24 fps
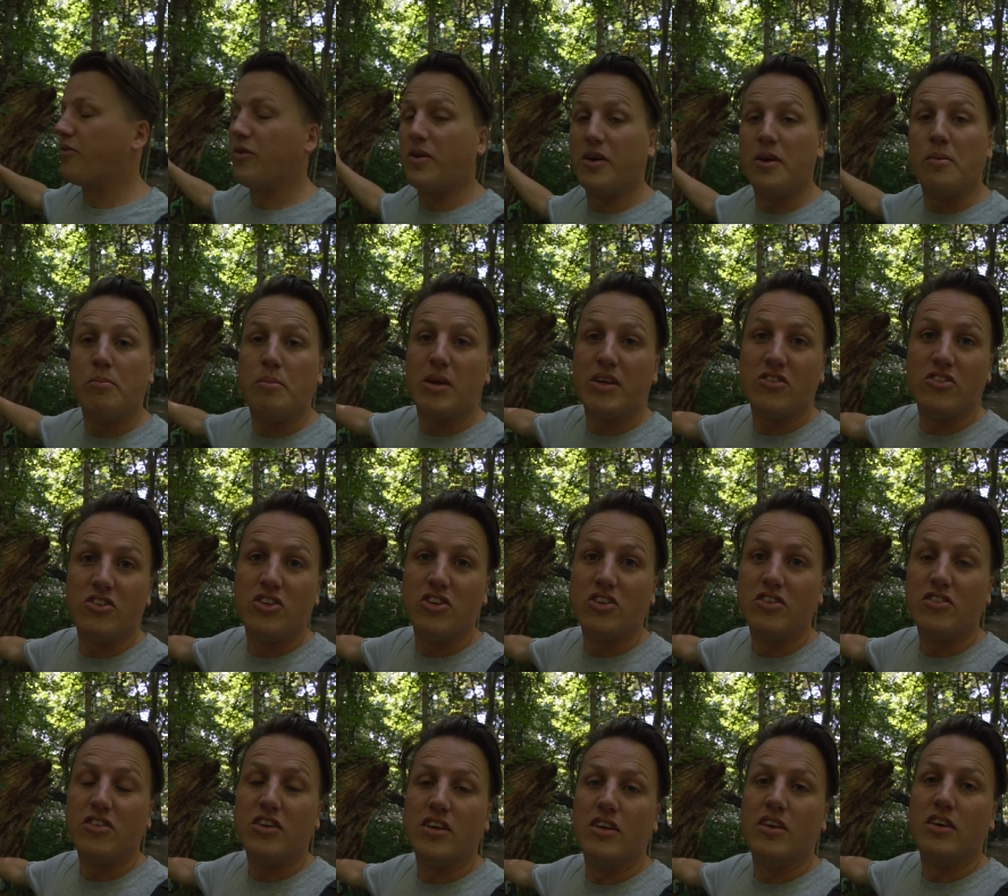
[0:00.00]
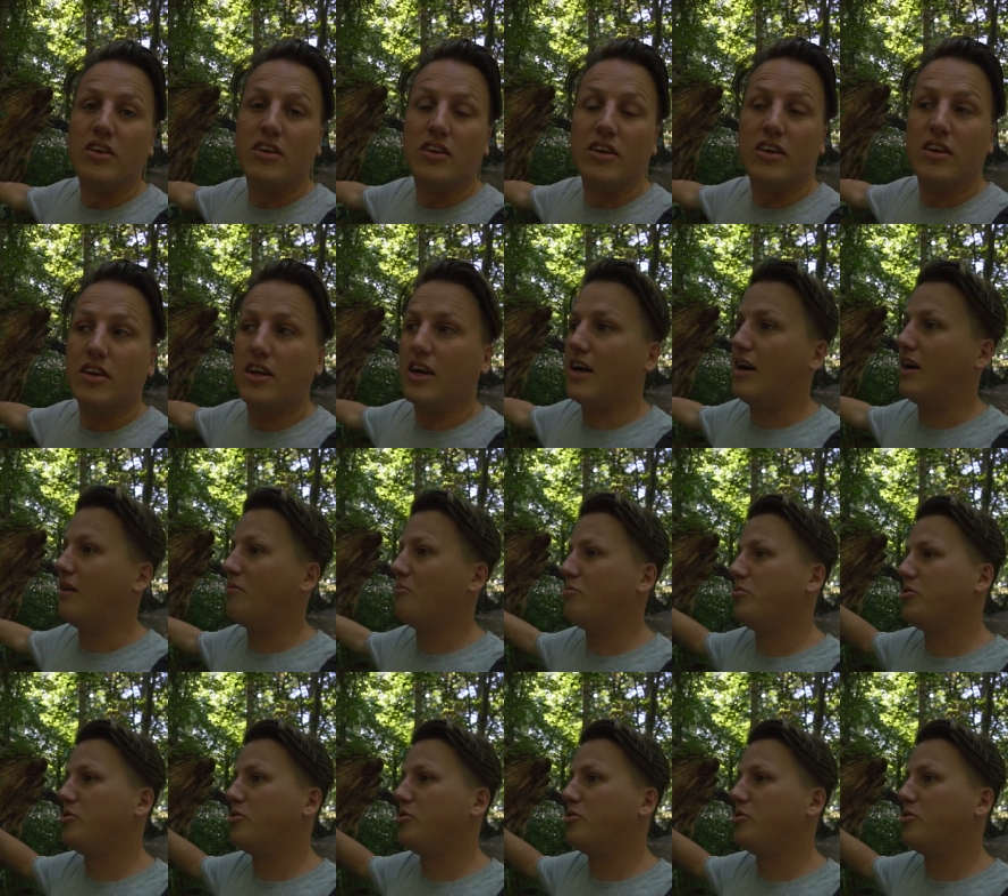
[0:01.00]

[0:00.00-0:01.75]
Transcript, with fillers: written messages in, um,